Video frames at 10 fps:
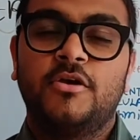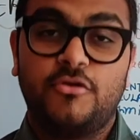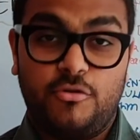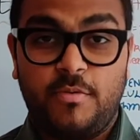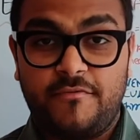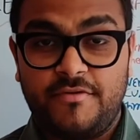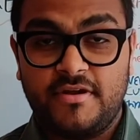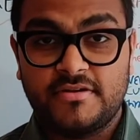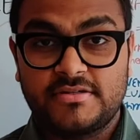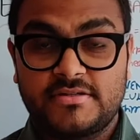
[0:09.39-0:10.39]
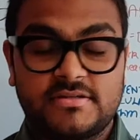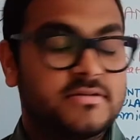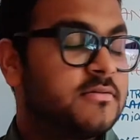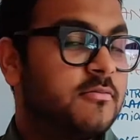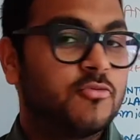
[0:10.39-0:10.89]
group of
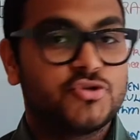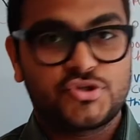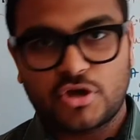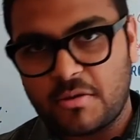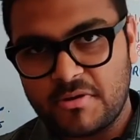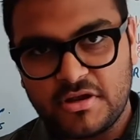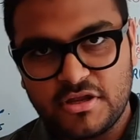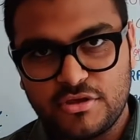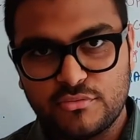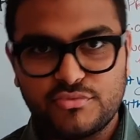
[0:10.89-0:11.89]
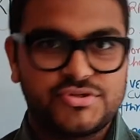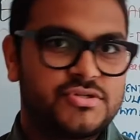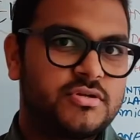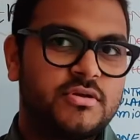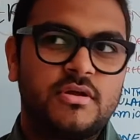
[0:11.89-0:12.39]
drugs most commonly
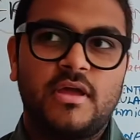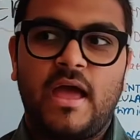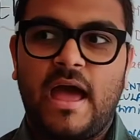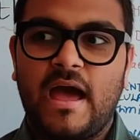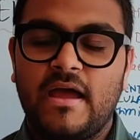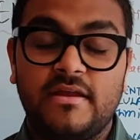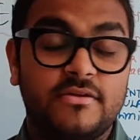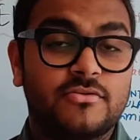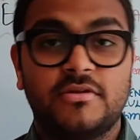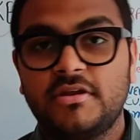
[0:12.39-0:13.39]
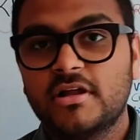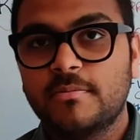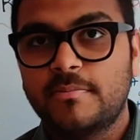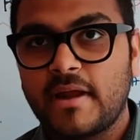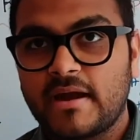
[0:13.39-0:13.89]
used in clinical
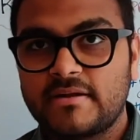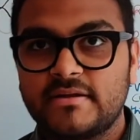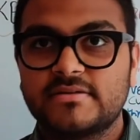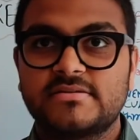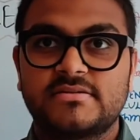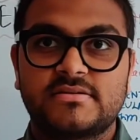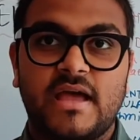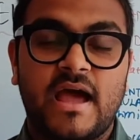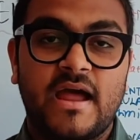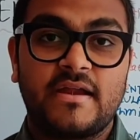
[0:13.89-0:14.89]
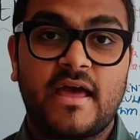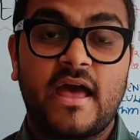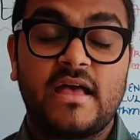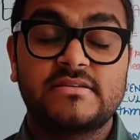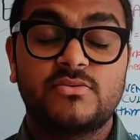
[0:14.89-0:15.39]
practice and
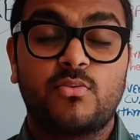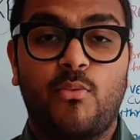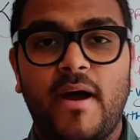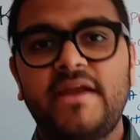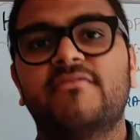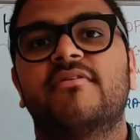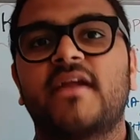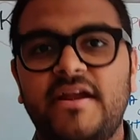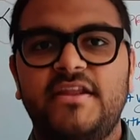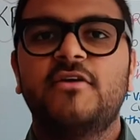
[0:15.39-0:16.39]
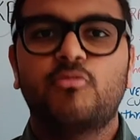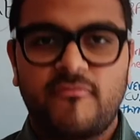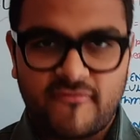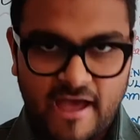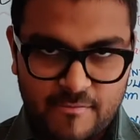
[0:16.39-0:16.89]
has a wide variety
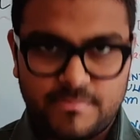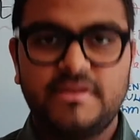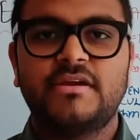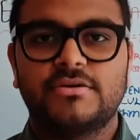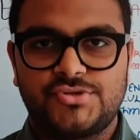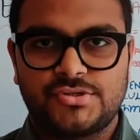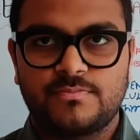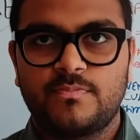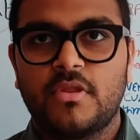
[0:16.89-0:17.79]
of application.